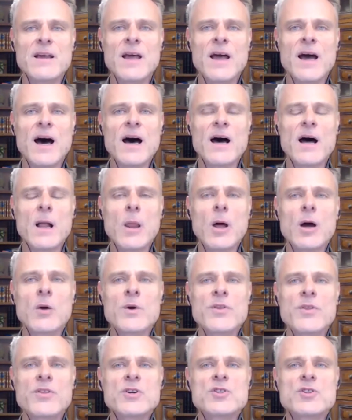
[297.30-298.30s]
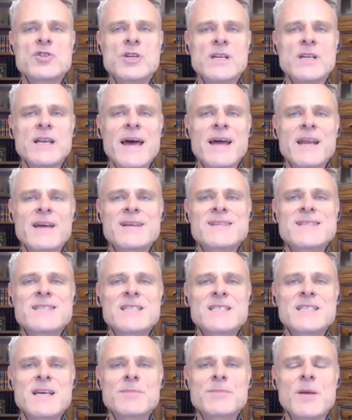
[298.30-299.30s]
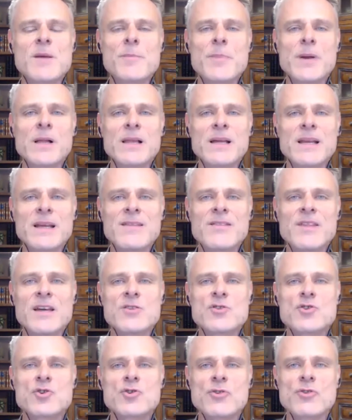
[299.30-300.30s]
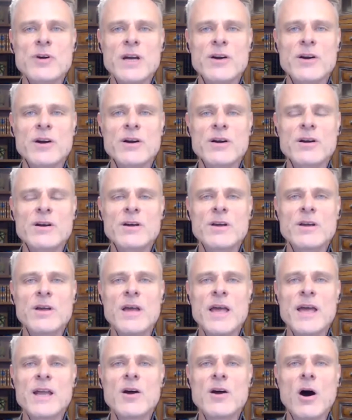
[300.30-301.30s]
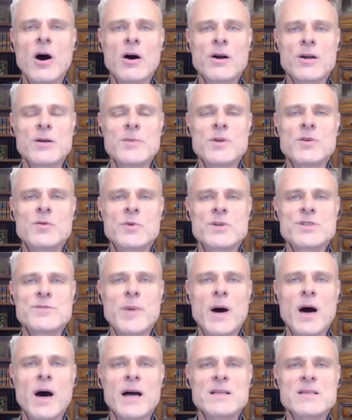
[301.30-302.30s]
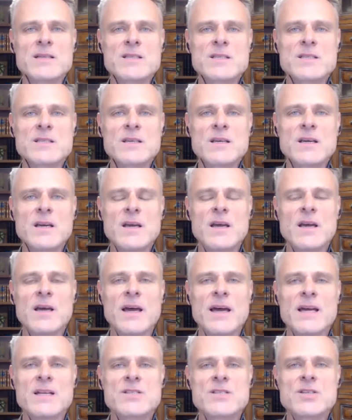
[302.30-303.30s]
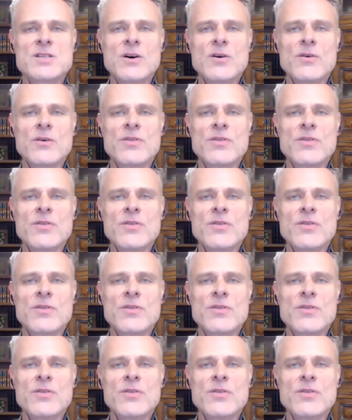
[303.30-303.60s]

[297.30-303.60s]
along with your genetic susceptibility that trigger an autoimmune response. And so